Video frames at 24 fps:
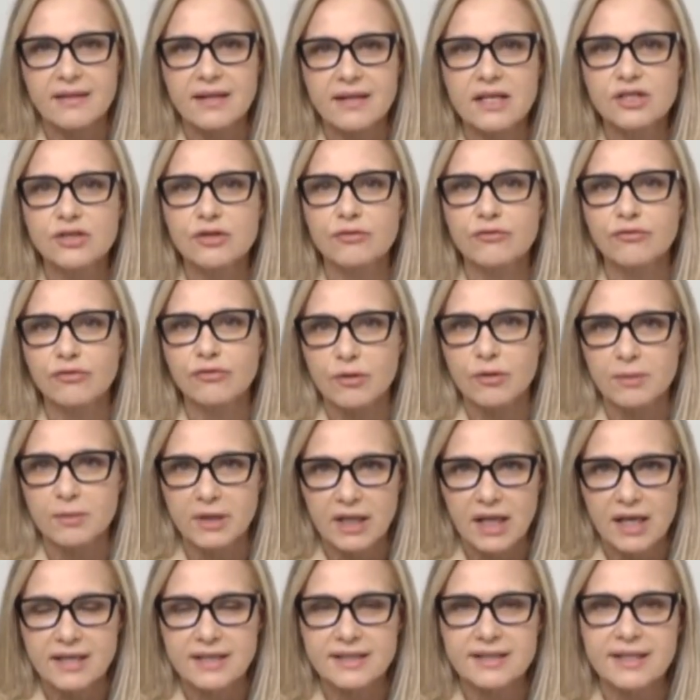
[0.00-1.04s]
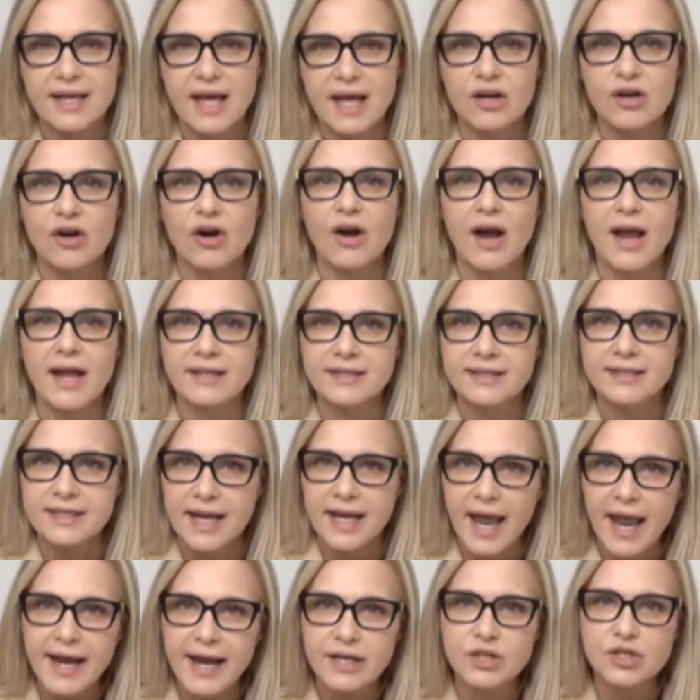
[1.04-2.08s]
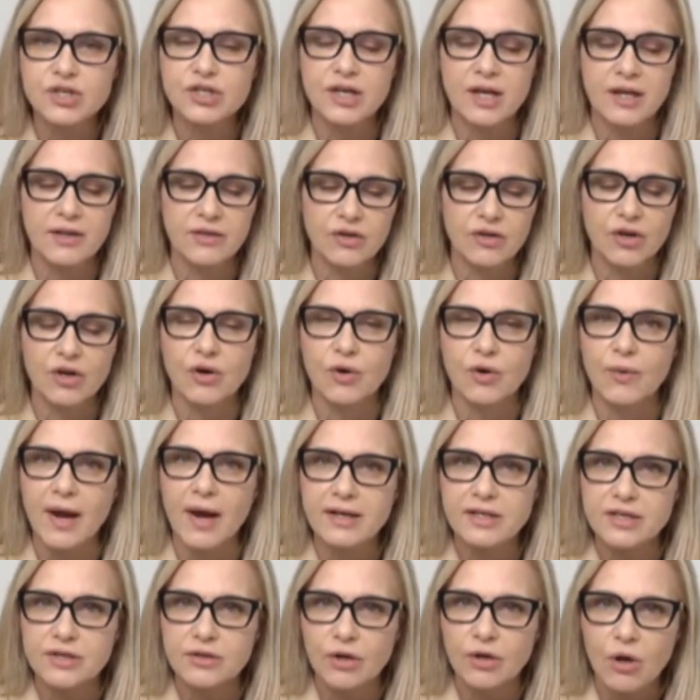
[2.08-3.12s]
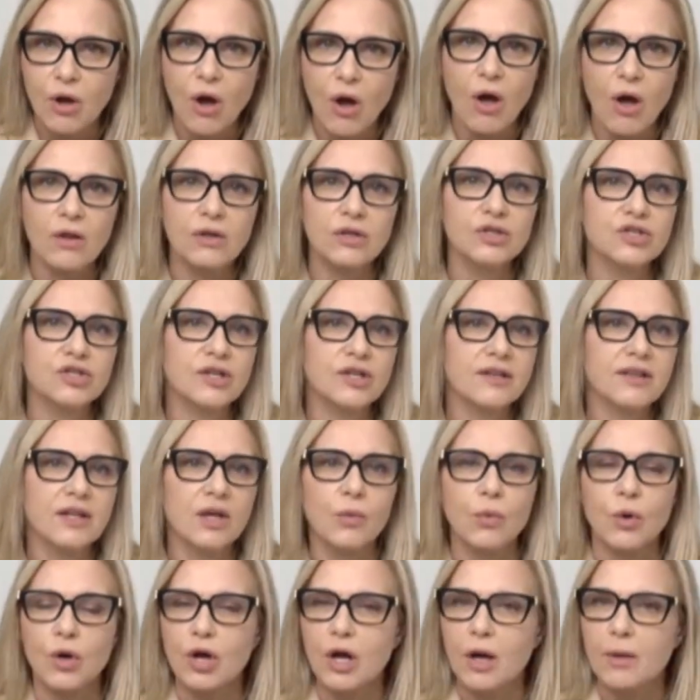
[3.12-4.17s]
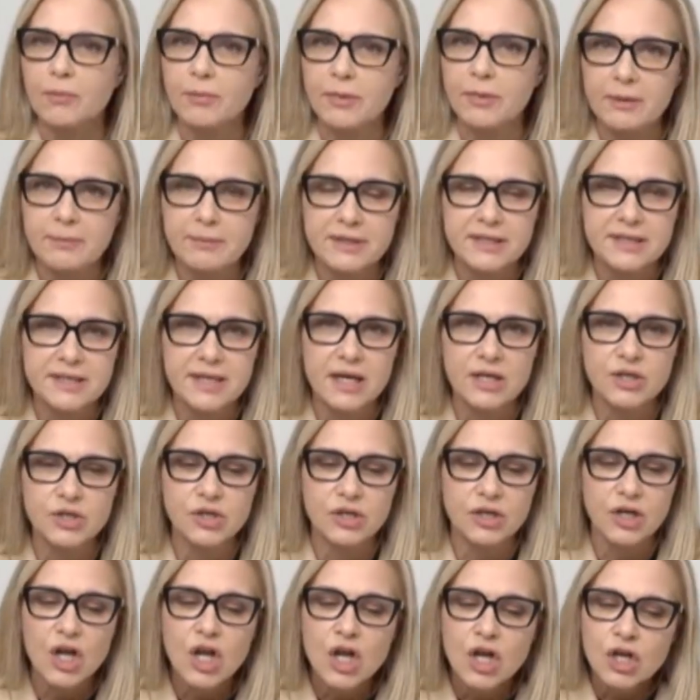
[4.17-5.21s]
These are formulas that are anti-aging, they're correcting the collagen, they work on pigmentation.